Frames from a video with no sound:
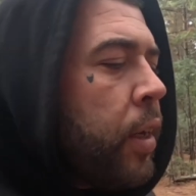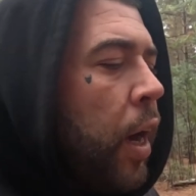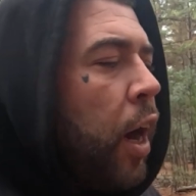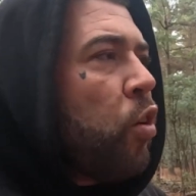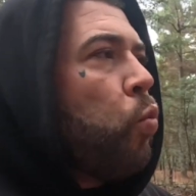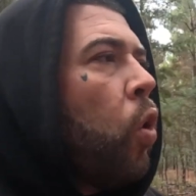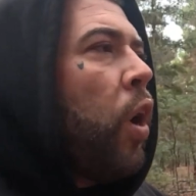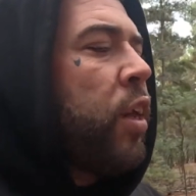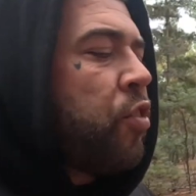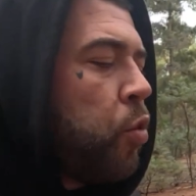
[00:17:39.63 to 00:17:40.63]

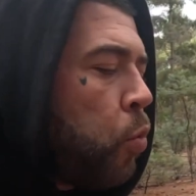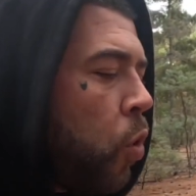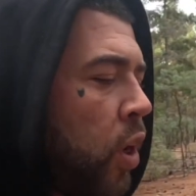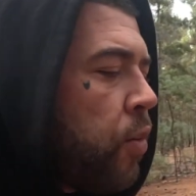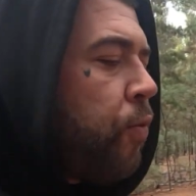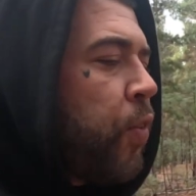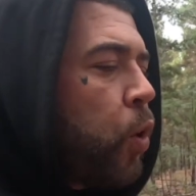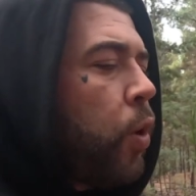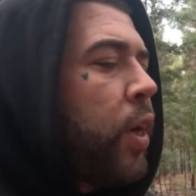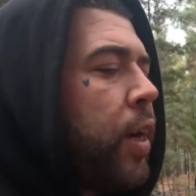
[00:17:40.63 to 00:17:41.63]
unwinds, the more I can
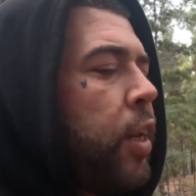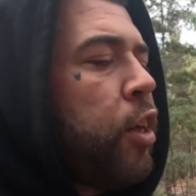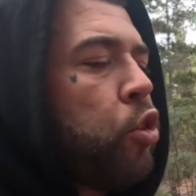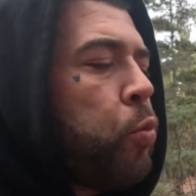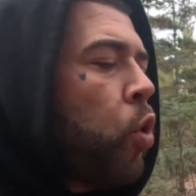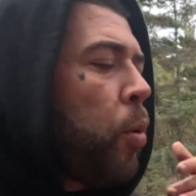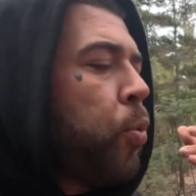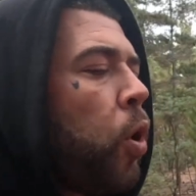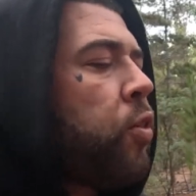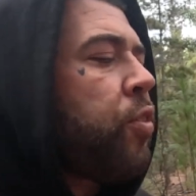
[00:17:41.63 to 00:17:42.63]
feel healing, the more I
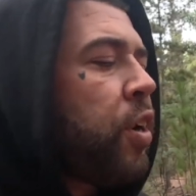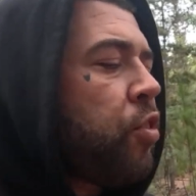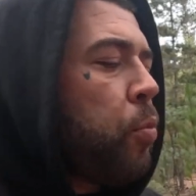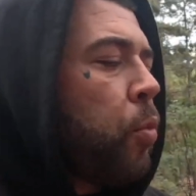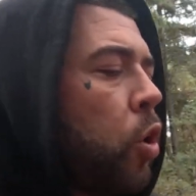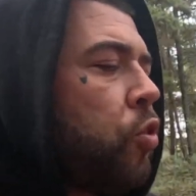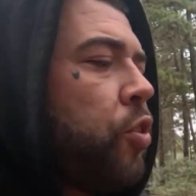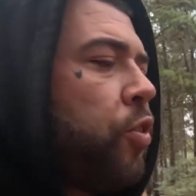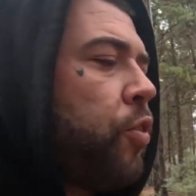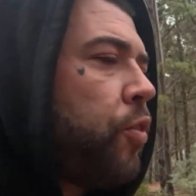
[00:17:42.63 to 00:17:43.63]
process
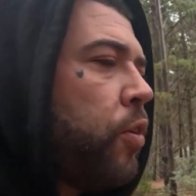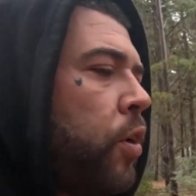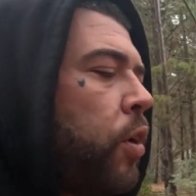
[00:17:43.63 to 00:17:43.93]
emotions,